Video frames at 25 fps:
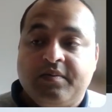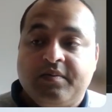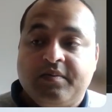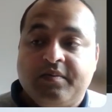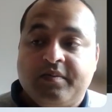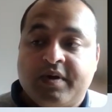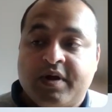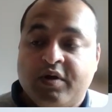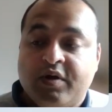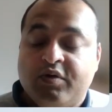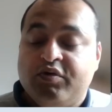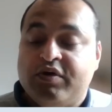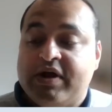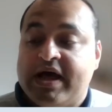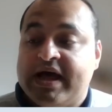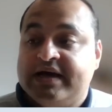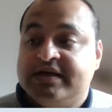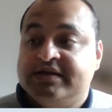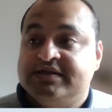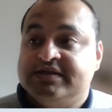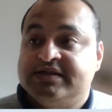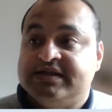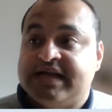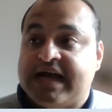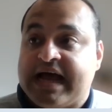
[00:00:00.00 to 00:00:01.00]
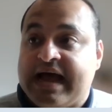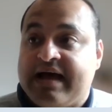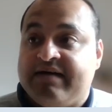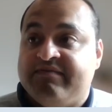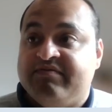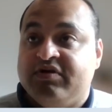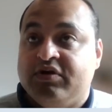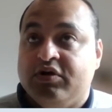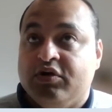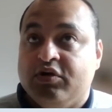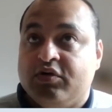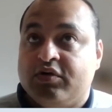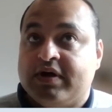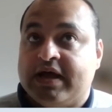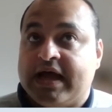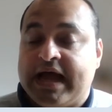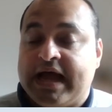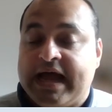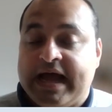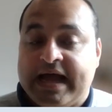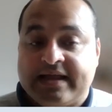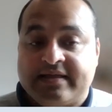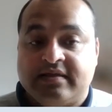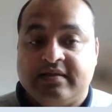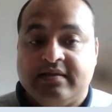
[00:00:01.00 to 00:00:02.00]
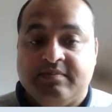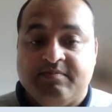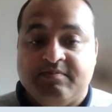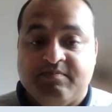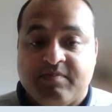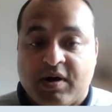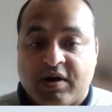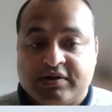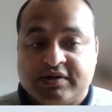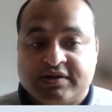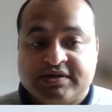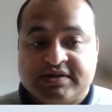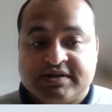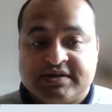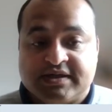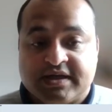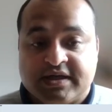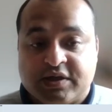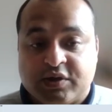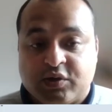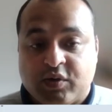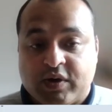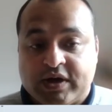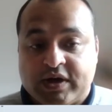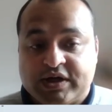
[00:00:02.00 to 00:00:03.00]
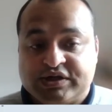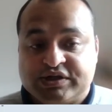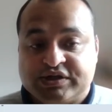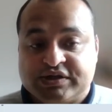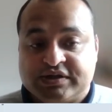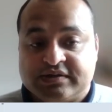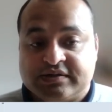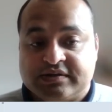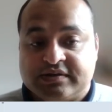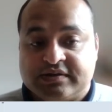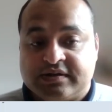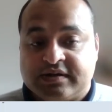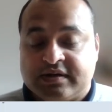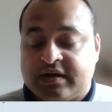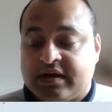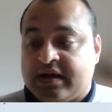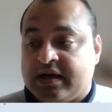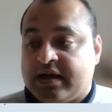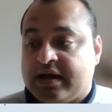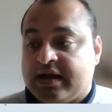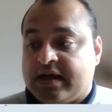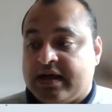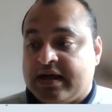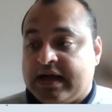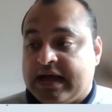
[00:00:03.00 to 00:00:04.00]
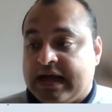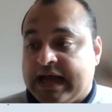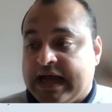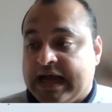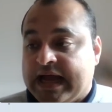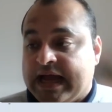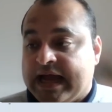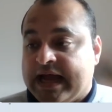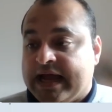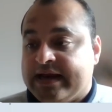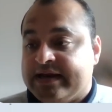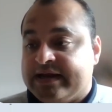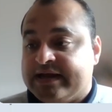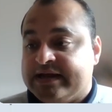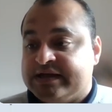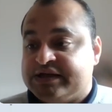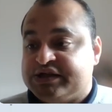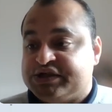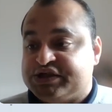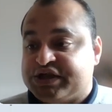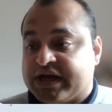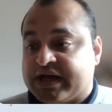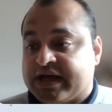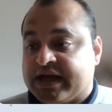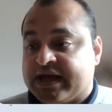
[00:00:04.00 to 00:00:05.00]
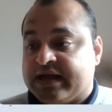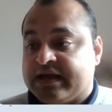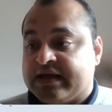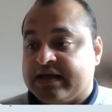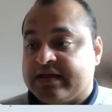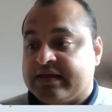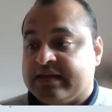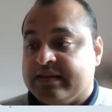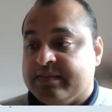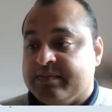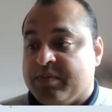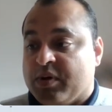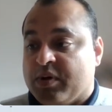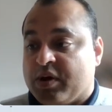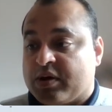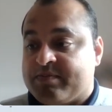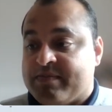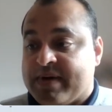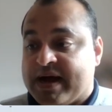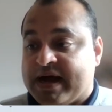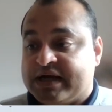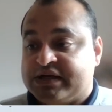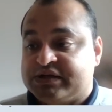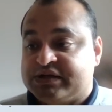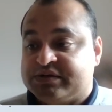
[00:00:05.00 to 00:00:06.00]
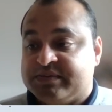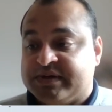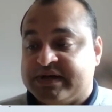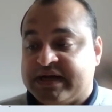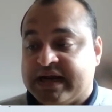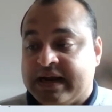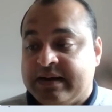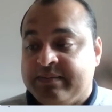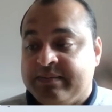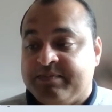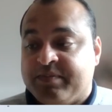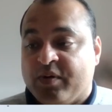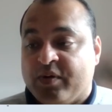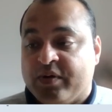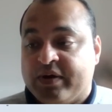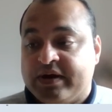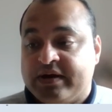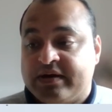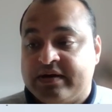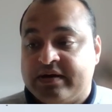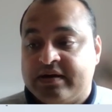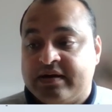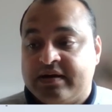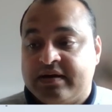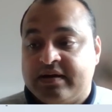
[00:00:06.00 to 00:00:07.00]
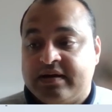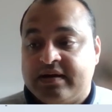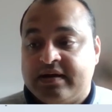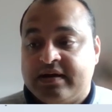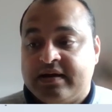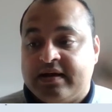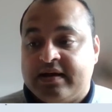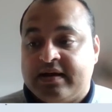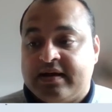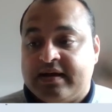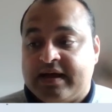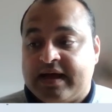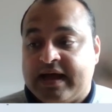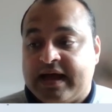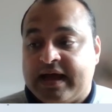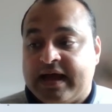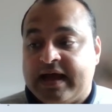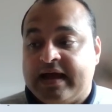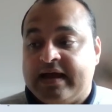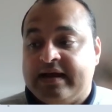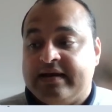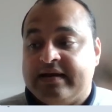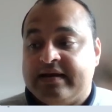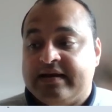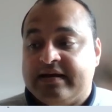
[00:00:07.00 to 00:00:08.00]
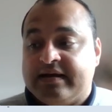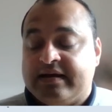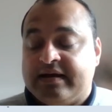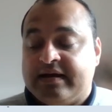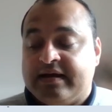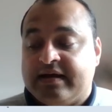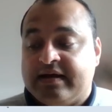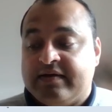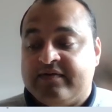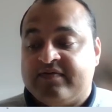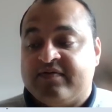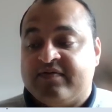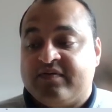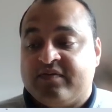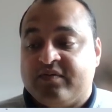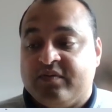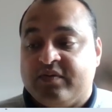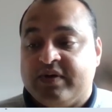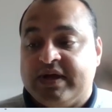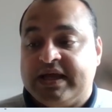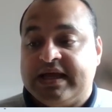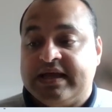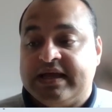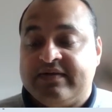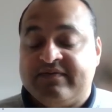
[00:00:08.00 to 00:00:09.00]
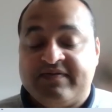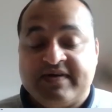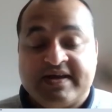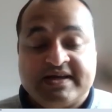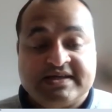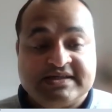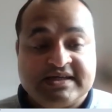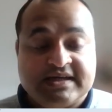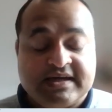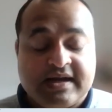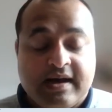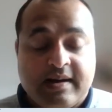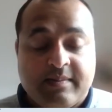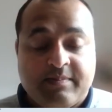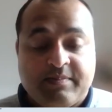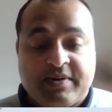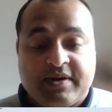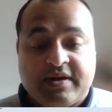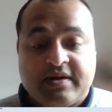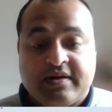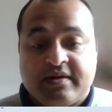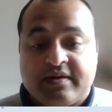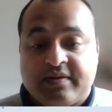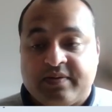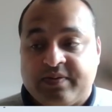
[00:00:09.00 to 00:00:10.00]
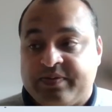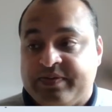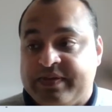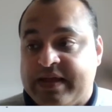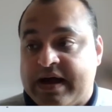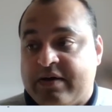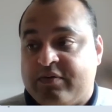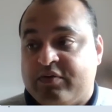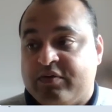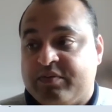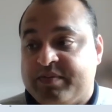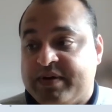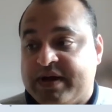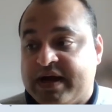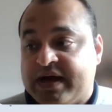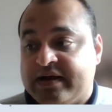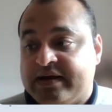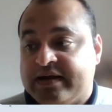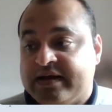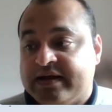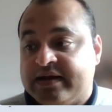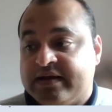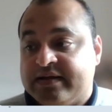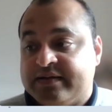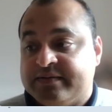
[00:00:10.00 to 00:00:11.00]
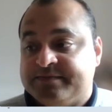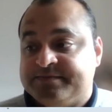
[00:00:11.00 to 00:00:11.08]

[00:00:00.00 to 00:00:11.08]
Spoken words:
Codex to have a look at the bots in question, and it's checking the bot management endpoint, and if we can fix it up, that would be ideal.